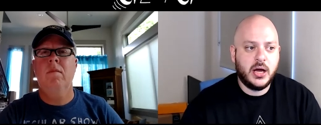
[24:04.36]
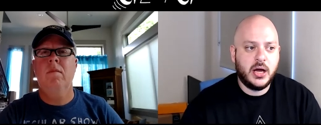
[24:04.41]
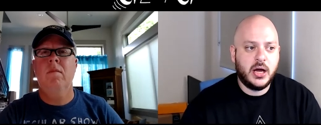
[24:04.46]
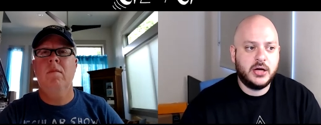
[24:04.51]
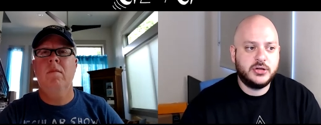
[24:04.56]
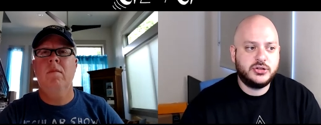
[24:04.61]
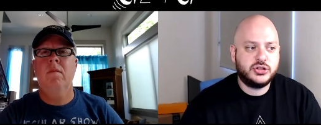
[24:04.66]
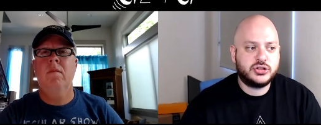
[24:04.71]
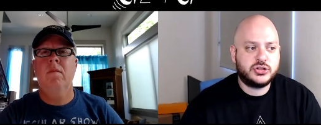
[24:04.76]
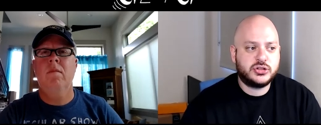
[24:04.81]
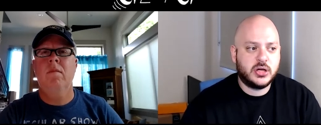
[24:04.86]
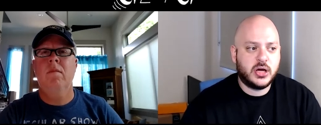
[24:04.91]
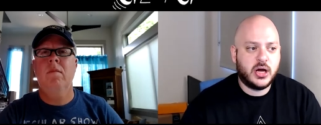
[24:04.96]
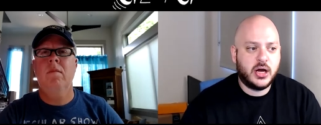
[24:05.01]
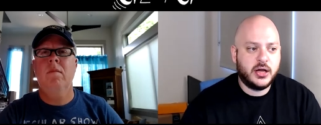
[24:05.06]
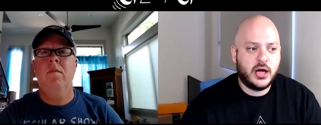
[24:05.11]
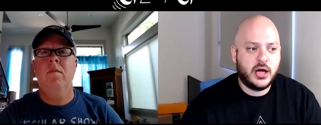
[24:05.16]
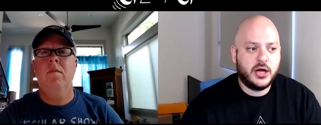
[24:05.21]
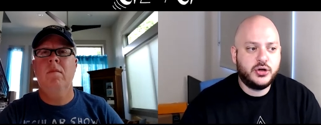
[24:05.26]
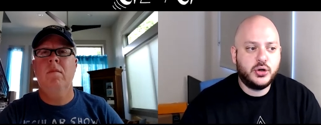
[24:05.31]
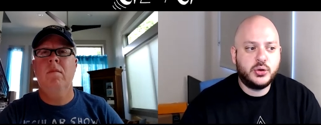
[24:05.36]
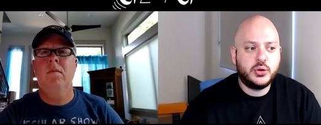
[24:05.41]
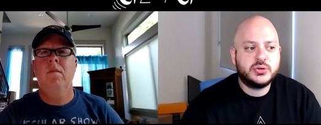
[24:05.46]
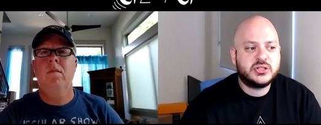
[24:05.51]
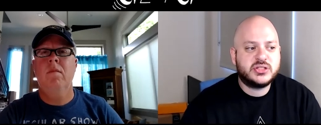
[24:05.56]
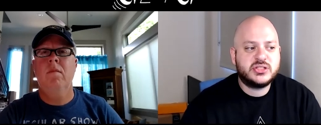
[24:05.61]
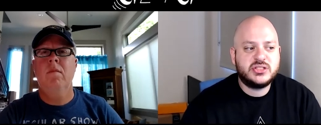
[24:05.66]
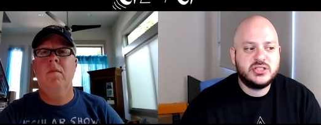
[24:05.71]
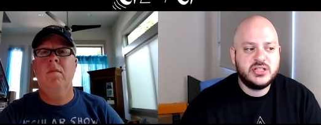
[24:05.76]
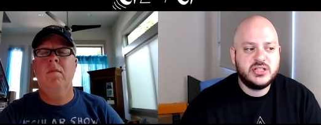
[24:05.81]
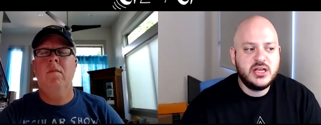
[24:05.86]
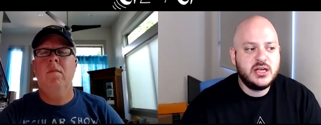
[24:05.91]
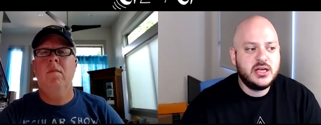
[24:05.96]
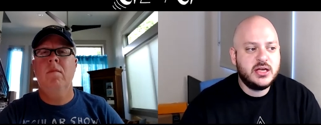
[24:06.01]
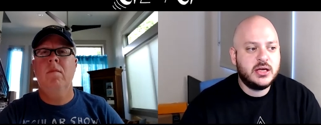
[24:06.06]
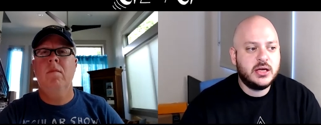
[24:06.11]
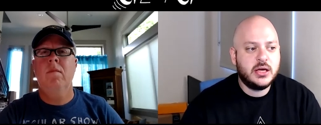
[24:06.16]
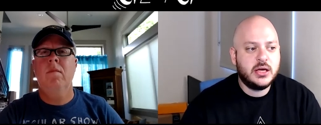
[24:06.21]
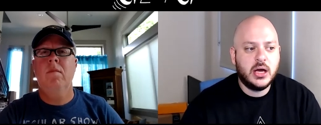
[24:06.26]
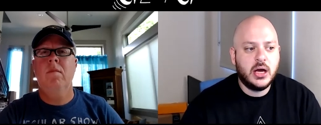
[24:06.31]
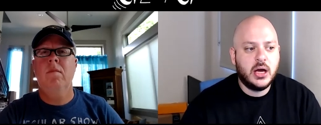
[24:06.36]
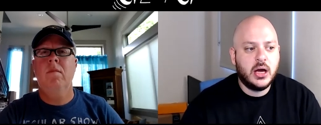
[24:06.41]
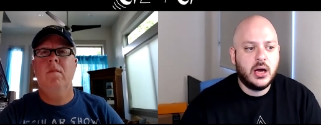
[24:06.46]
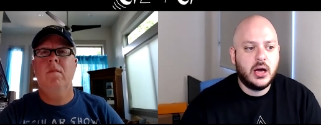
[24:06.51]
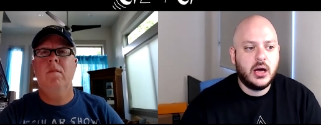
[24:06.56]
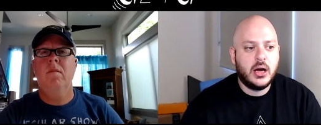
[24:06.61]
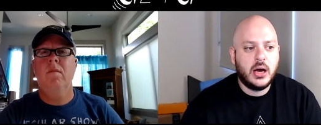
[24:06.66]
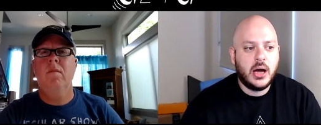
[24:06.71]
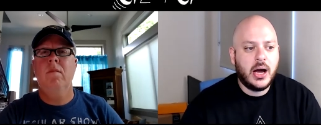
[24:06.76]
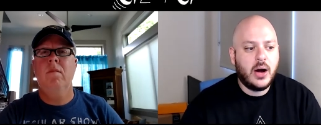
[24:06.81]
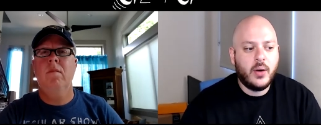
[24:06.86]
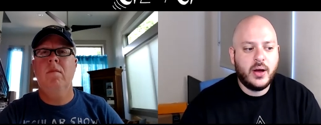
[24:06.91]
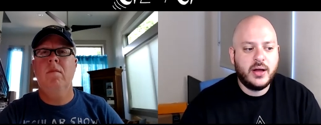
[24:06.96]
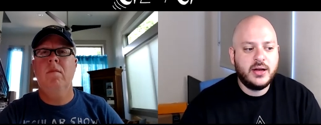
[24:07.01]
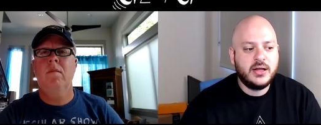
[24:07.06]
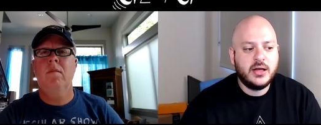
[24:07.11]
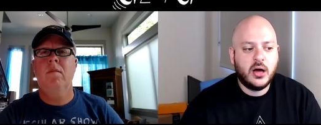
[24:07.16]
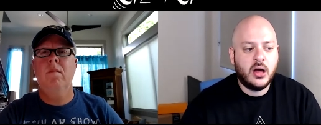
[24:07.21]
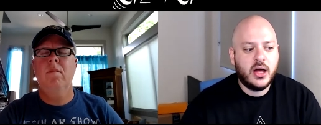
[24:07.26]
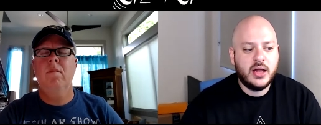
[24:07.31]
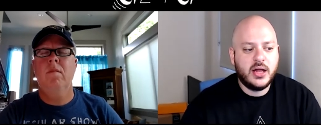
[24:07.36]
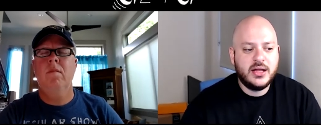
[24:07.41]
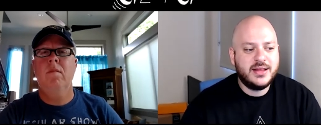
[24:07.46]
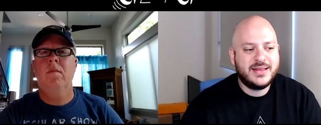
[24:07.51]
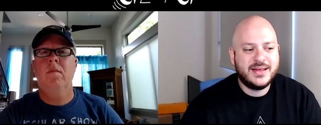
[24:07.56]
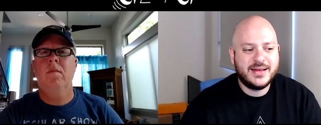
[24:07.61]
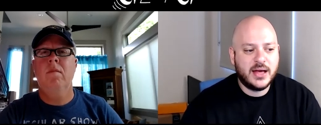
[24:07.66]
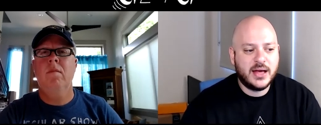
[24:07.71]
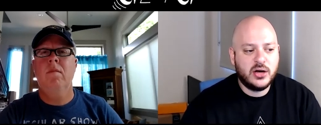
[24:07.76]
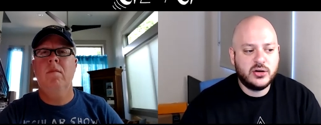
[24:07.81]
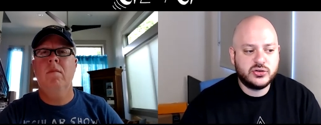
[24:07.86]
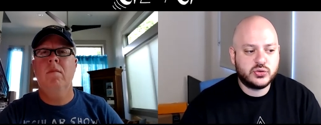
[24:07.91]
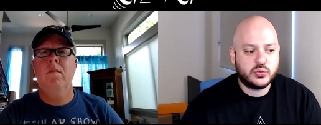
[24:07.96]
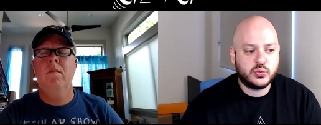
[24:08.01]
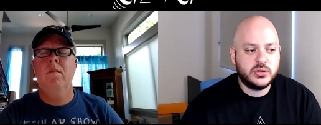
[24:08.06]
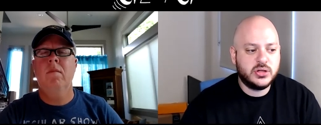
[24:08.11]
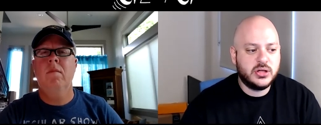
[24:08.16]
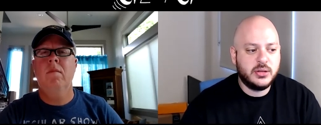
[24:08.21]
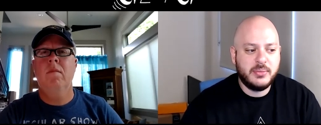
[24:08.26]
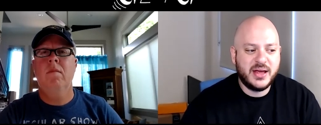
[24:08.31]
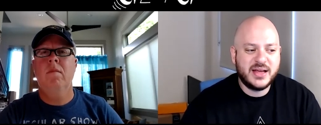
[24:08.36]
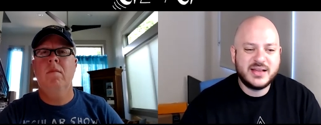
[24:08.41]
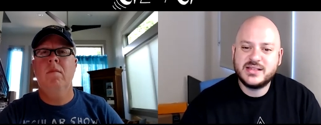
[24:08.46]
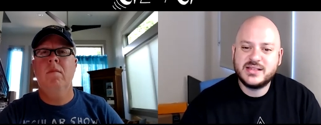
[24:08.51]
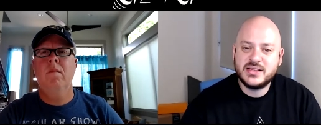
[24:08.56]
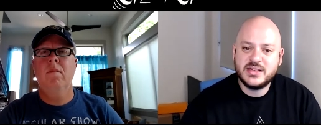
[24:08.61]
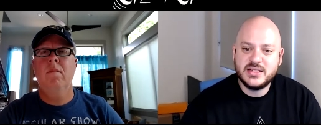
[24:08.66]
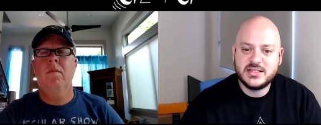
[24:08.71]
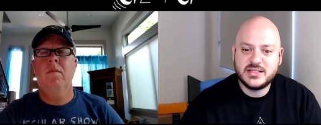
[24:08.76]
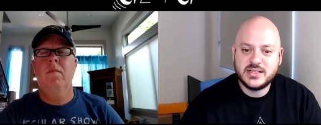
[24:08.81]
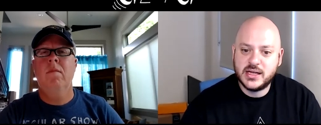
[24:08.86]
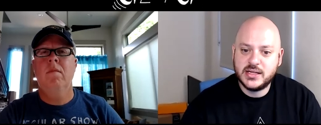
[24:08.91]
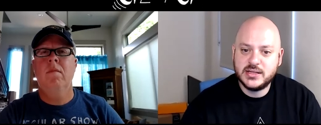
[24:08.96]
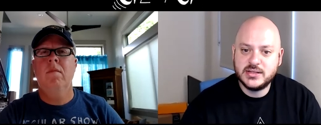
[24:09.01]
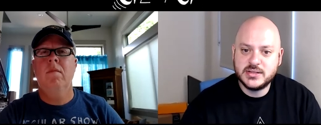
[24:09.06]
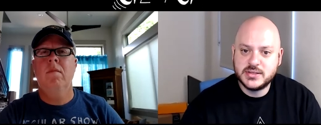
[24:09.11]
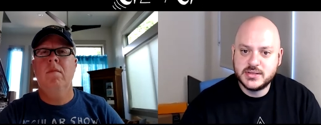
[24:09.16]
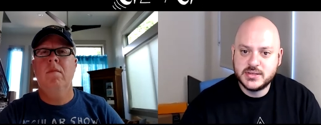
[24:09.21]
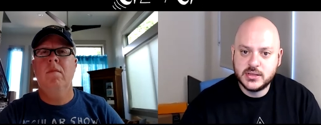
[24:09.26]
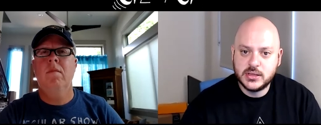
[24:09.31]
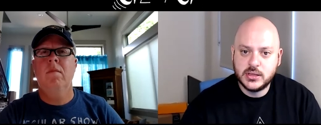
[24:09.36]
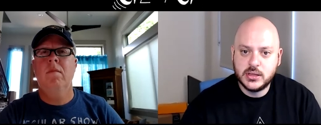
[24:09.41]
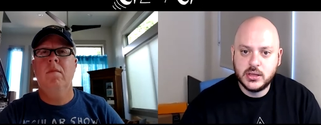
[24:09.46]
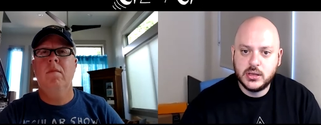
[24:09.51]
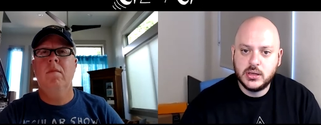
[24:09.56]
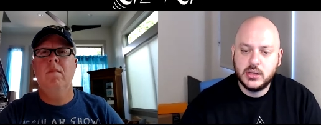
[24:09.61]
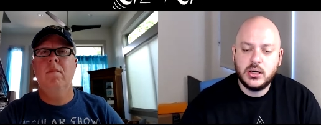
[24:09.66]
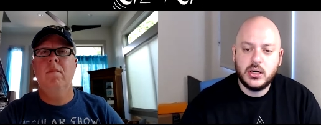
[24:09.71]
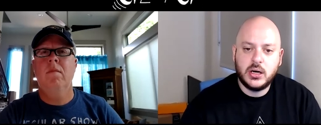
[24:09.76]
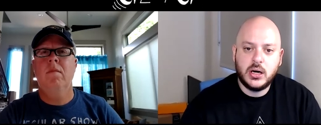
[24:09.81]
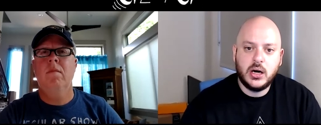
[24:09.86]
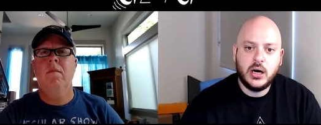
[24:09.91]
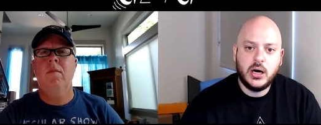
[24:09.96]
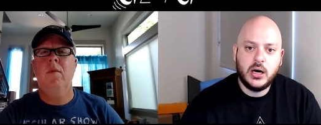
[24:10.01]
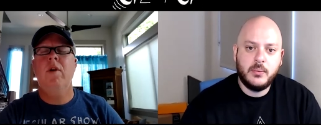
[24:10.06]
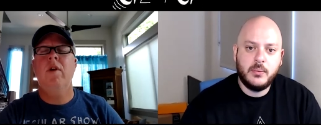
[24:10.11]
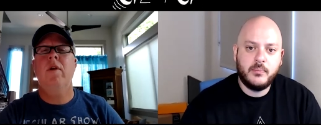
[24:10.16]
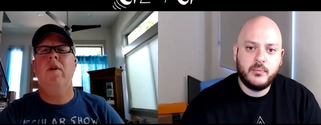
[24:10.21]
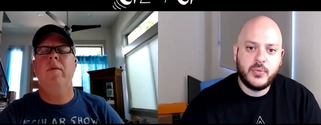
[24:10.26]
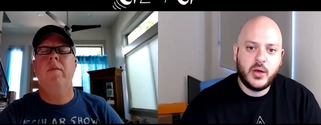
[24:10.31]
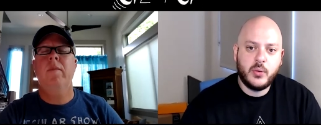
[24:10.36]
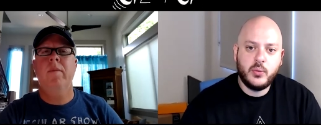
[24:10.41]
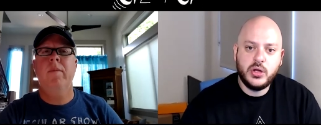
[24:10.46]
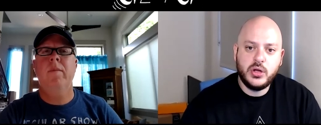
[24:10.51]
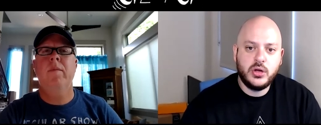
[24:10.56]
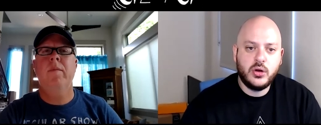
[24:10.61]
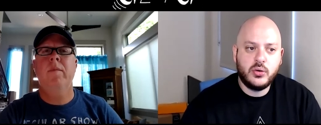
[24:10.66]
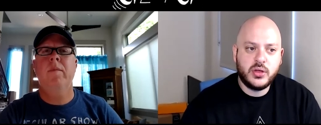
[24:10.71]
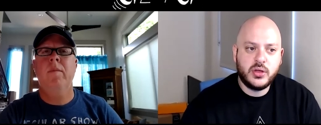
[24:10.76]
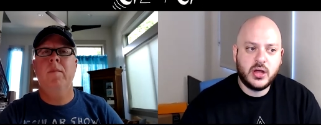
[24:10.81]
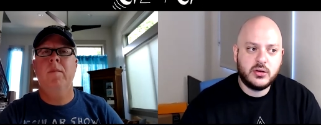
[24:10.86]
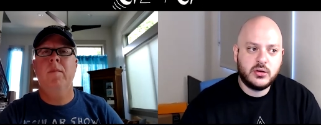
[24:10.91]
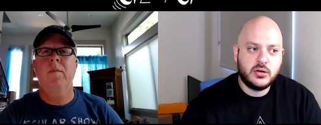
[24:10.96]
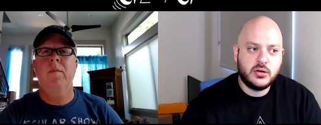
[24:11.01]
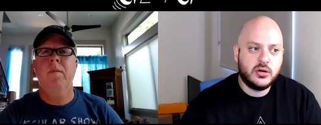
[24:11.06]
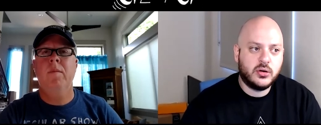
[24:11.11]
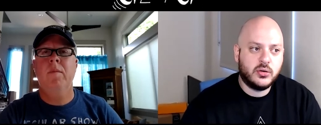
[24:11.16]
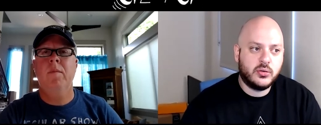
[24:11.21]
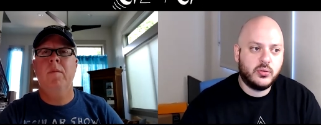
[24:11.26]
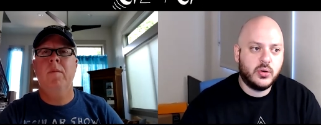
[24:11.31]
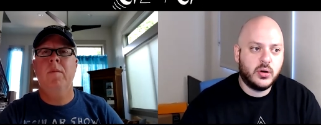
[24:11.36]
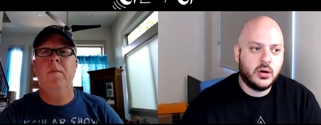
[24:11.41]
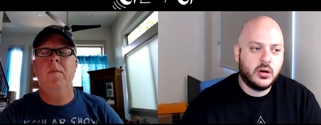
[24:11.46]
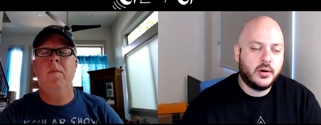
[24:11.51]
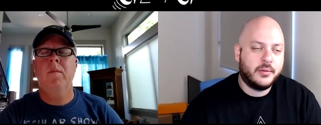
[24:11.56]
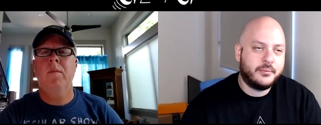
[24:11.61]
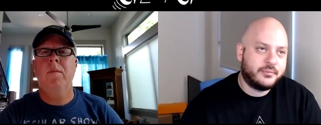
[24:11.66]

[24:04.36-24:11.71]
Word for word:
Speaker 1: I, I, just I, I, don't see how any anything else really makes any sense. Right. Um, and we know that you know